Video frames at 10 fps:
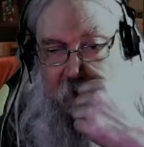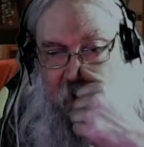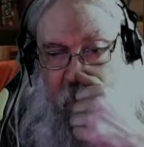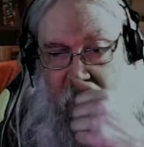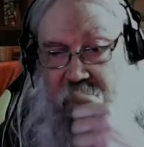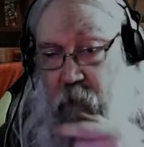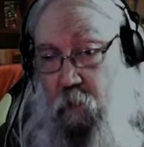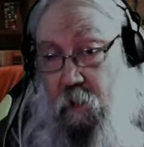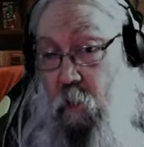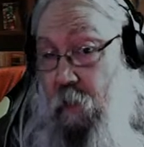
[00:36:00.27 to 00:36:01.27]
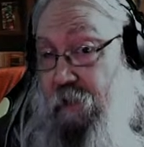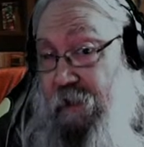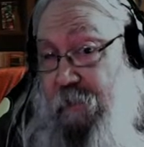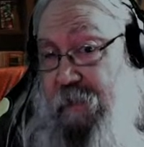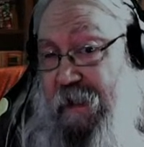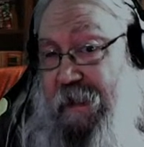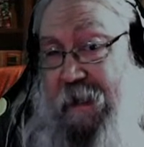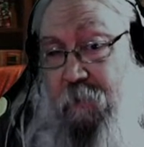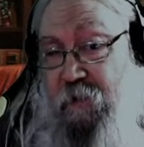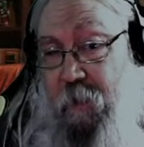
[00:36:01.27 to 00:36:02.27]
idea for a story or a little mini
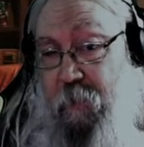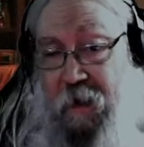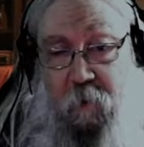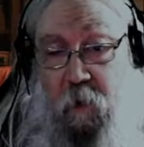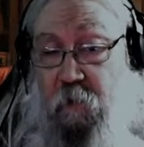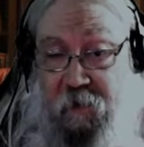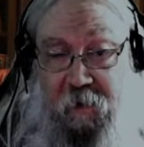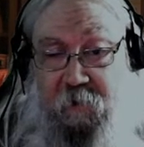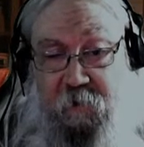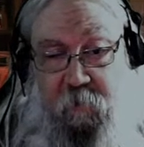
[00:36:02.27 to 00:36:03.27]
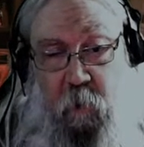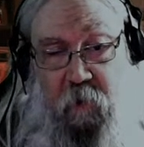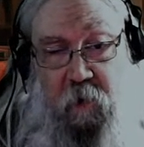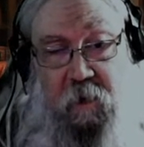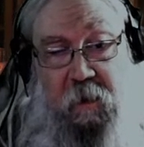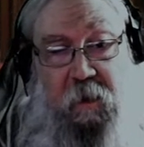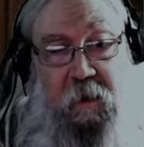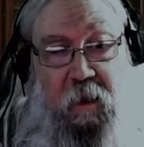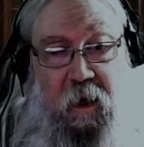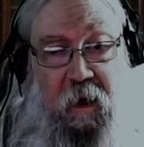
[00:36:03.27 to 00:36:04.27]
game or something. I don't know. So that has a folder.
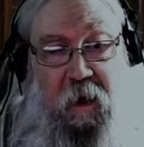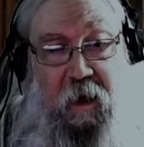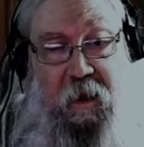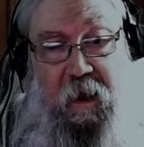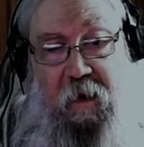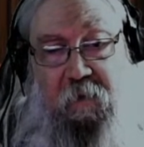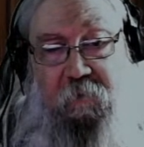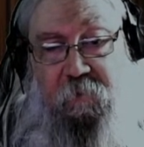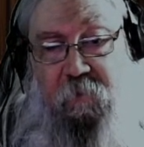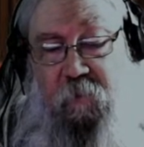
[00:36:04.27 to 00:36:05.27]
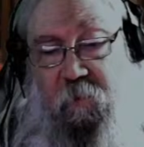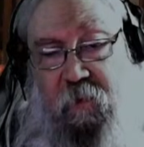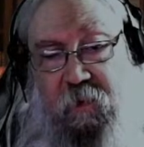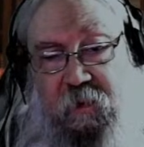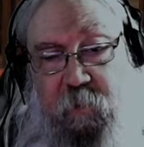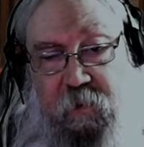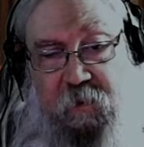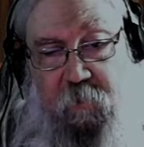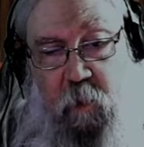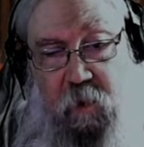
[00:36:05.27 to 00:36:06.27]
I have
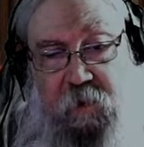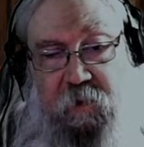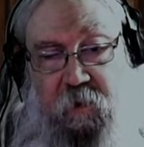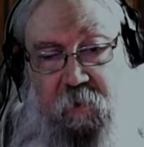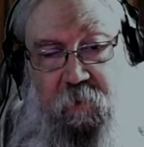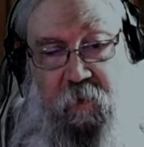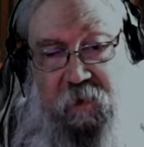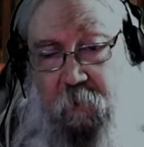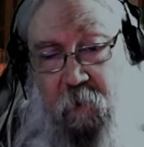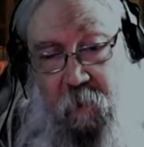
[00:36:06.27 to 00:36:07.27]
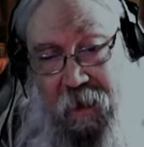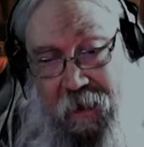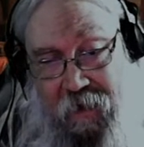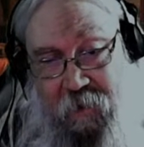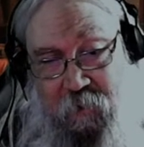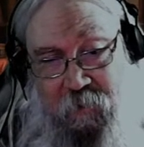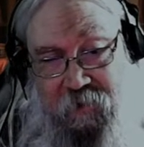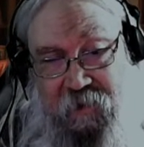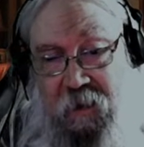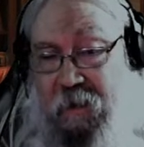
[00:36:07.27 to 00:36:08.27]
specific ones of stuff for my
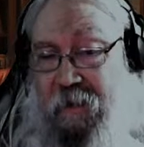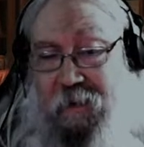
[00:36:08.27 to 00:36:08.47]
editors.